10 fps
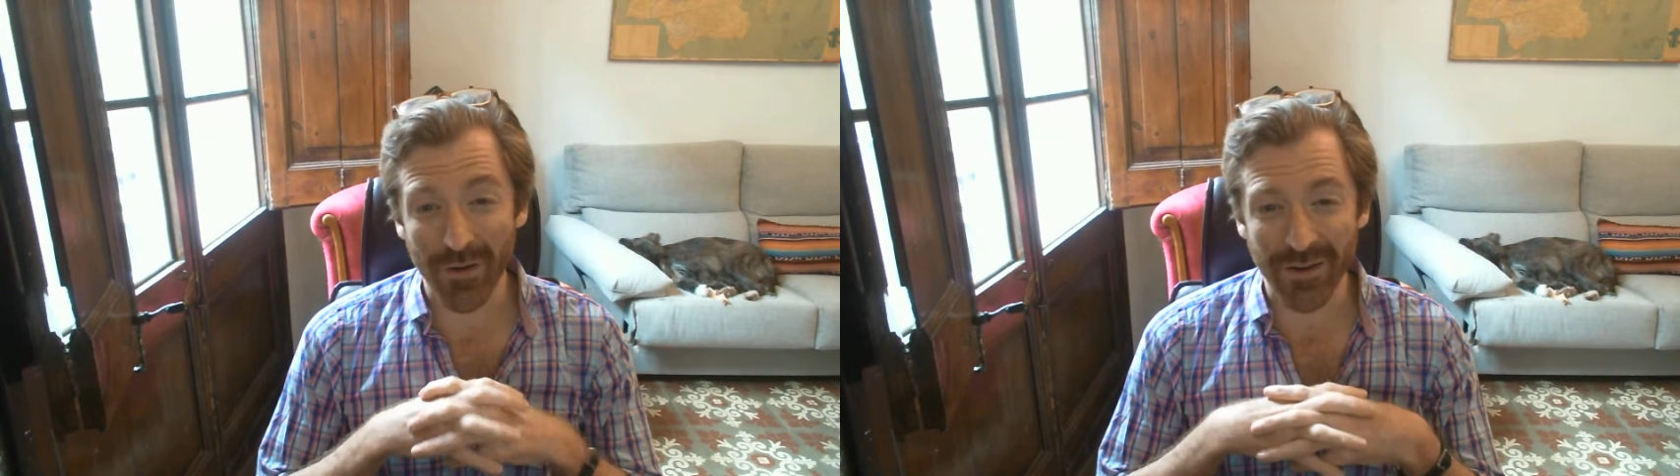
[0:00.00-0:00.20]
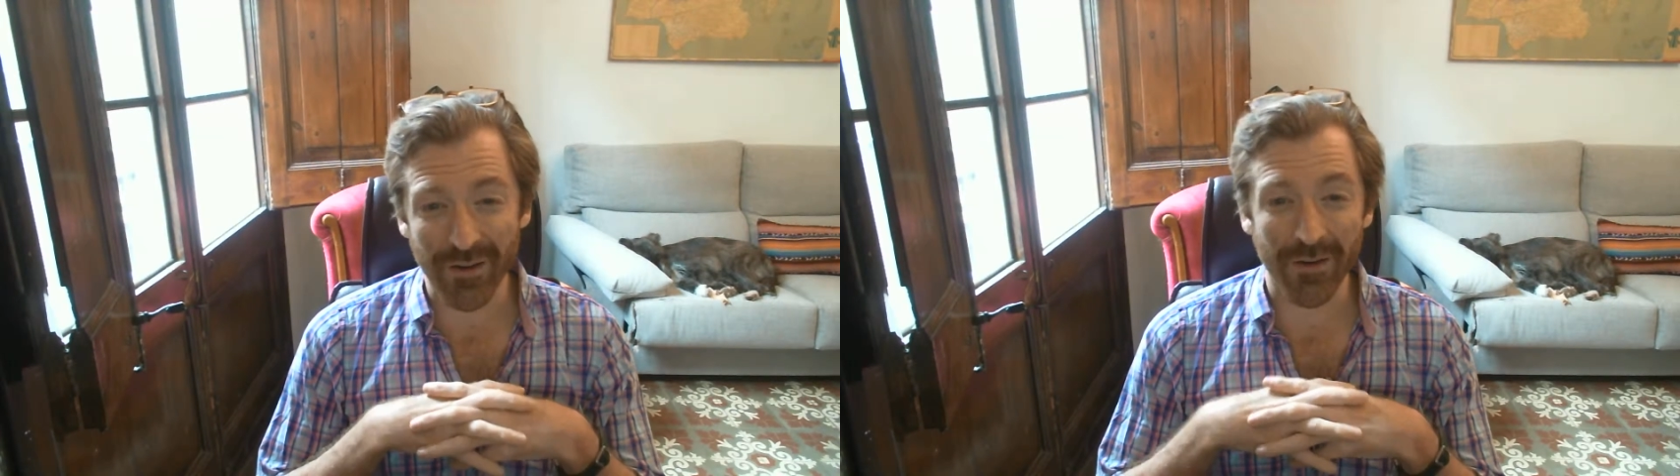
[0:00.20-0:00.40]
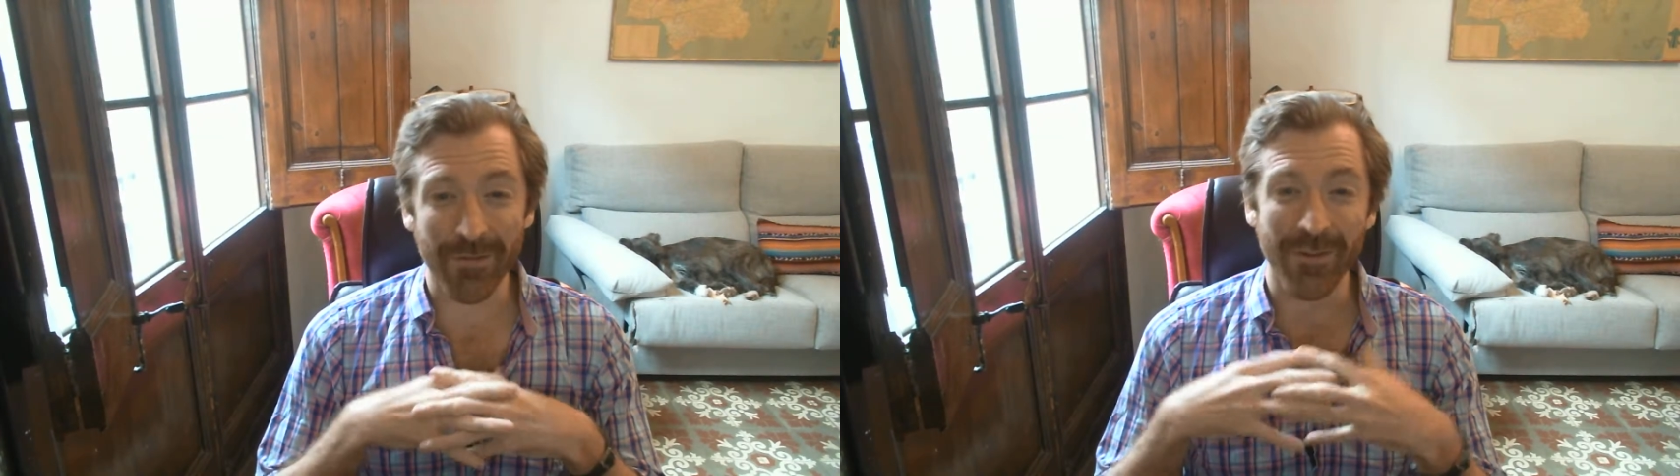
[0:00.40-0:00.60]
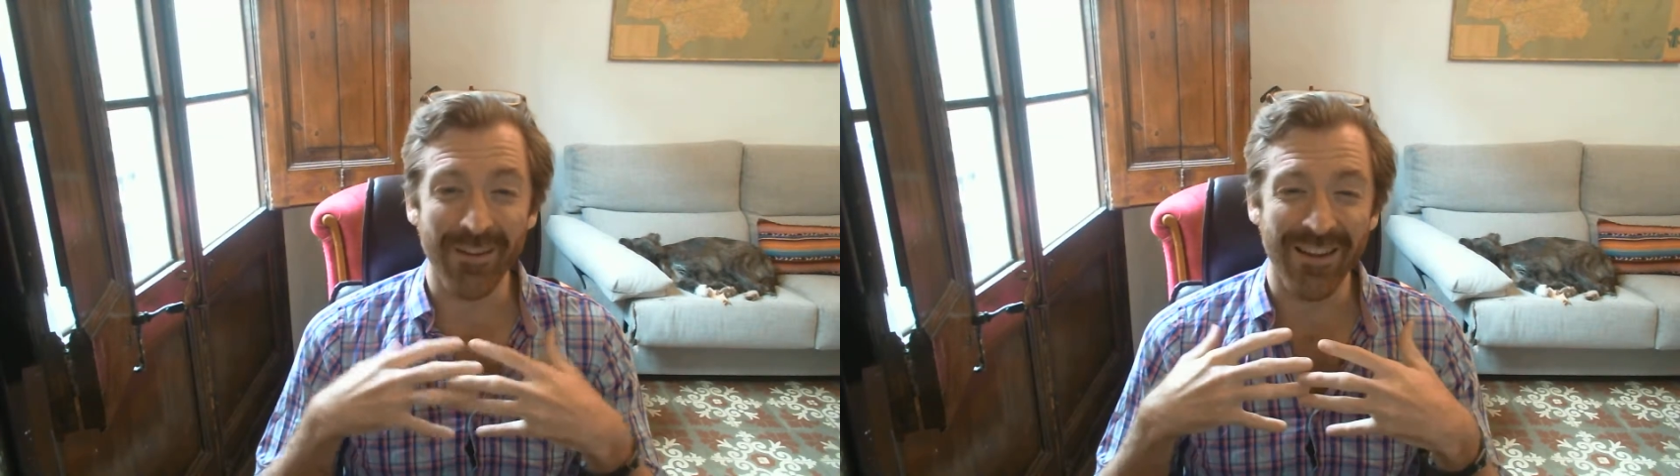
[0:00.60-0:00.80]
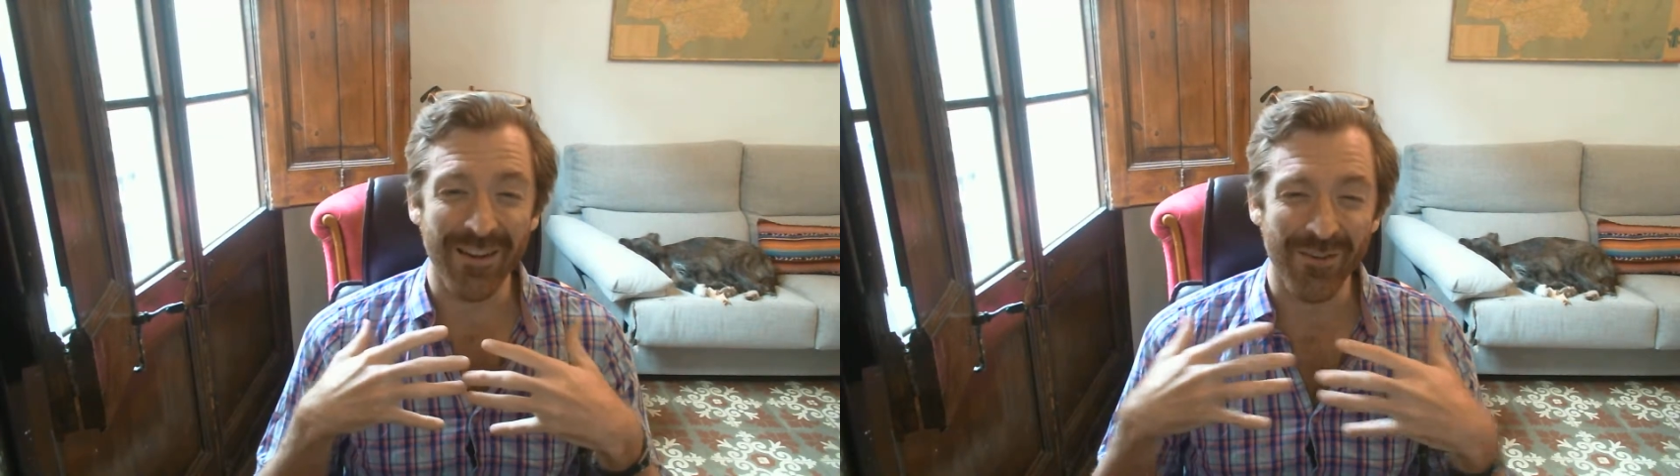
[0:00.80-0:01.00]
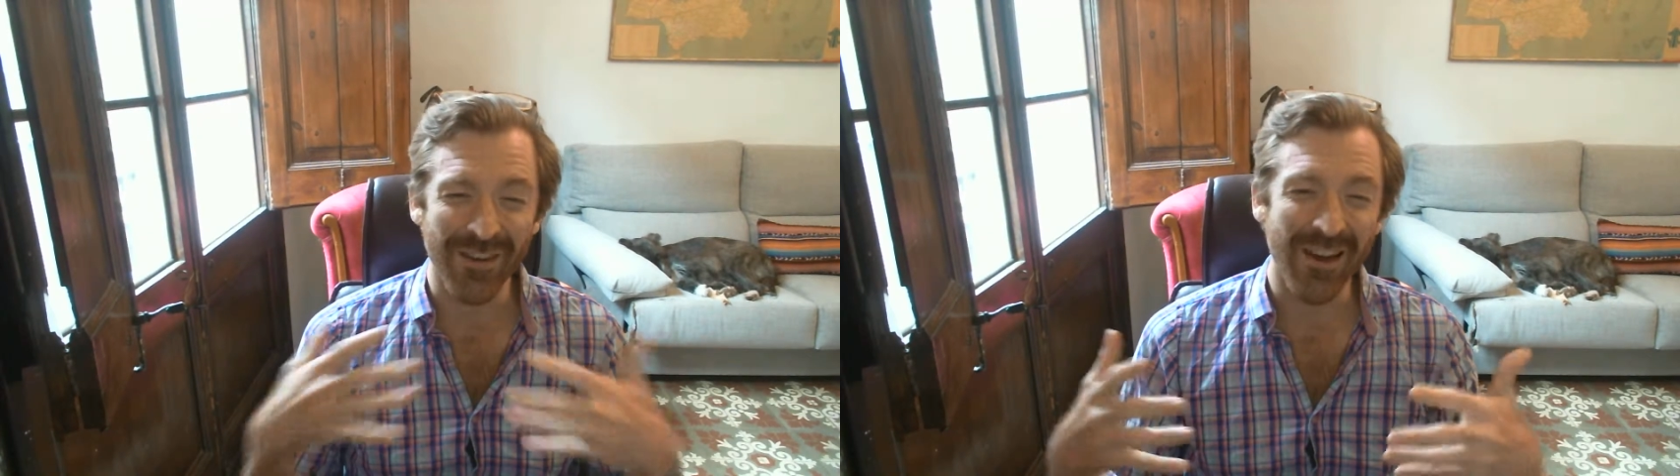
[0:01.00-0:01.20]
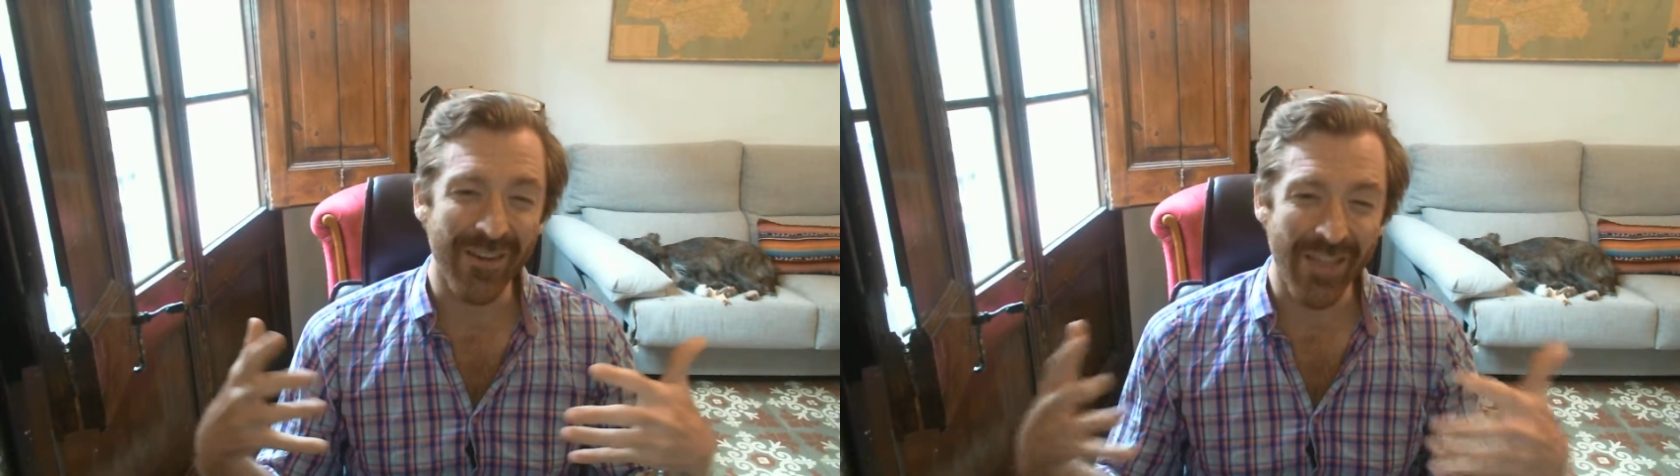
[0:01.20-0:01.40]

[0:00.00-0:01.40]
and you're going to feel like, wow,